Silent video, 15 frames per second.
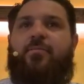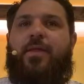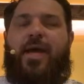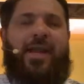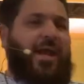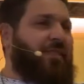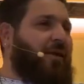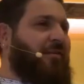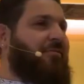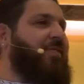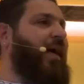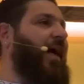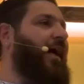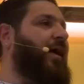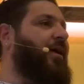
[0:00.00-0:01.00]
And I love
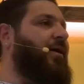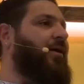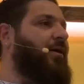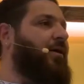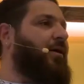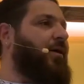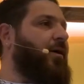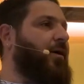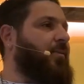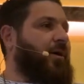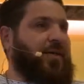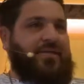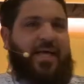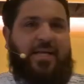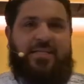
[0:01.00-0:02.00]
that
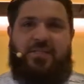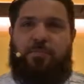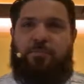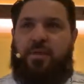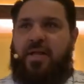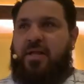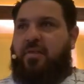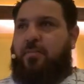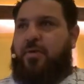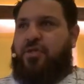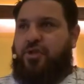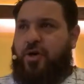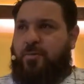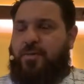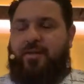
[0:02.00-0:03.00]
because that's the plea to the
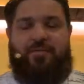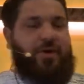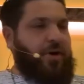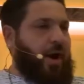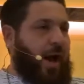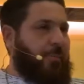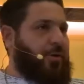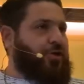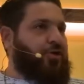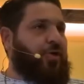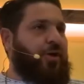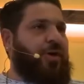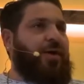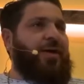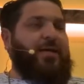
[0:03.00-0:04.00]
mature believer. If you're not
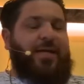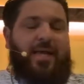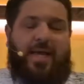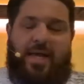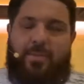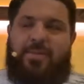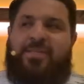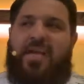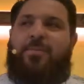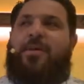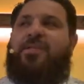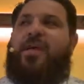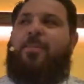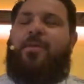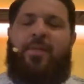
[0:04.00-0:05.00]
mature, you imitate me
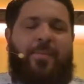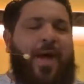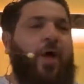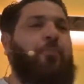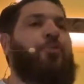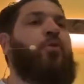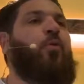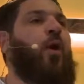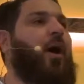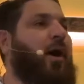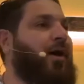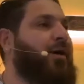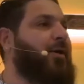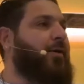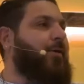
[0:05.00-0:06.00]
as I Let me help you
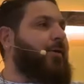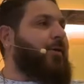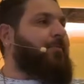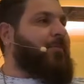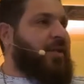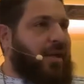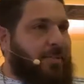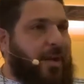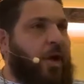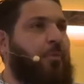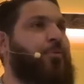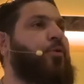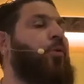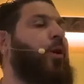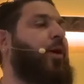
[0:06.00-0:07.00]
walk. Let me
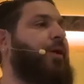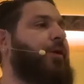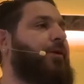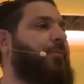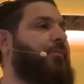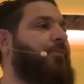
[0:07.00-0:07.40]
help you walk.